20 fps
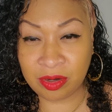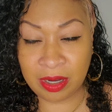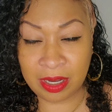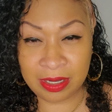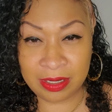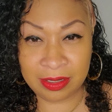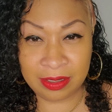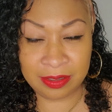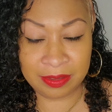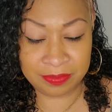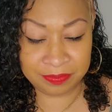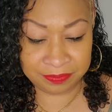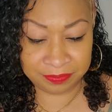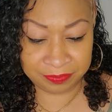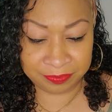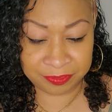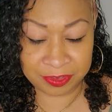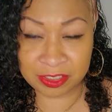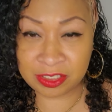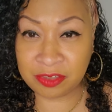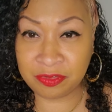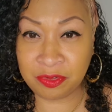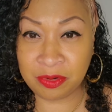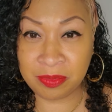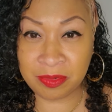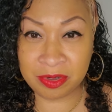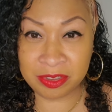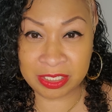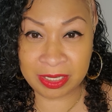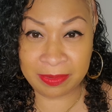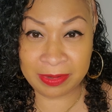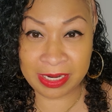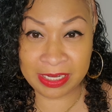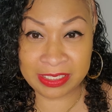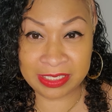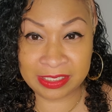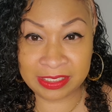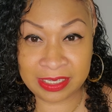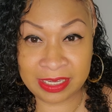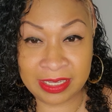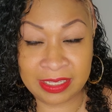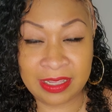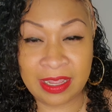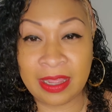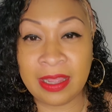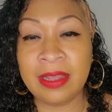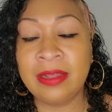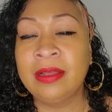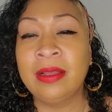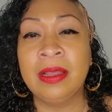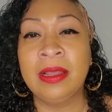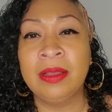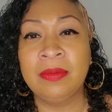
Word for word: um, first and foremost, I would like to say that